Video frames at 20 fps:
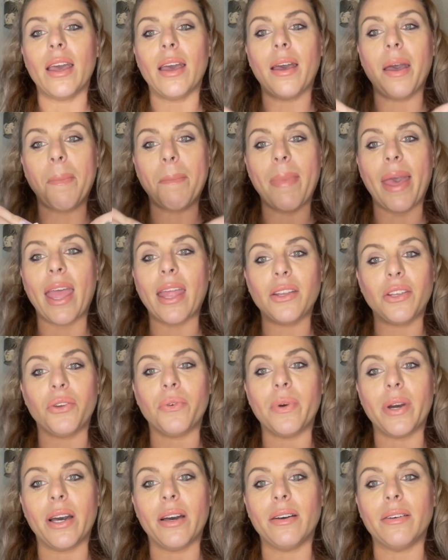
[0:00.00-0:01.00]

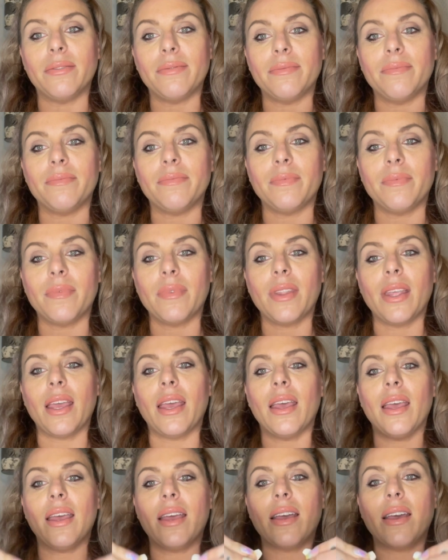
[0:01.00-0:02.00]
Emmanuel.
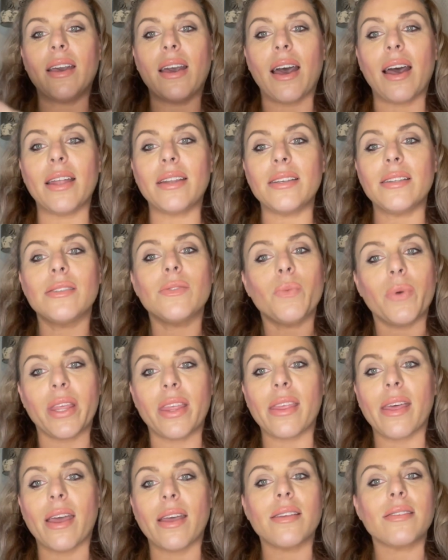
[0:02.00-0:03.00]
God is
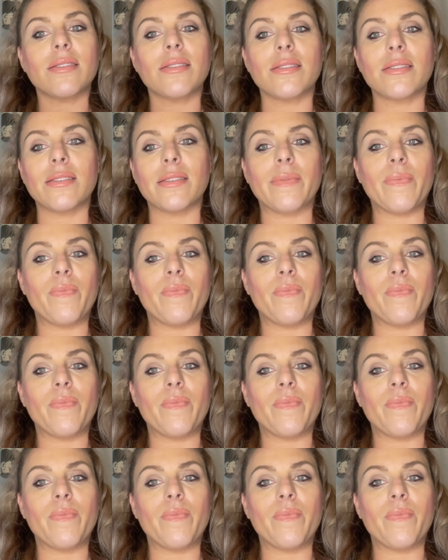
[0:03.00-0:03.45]
with us.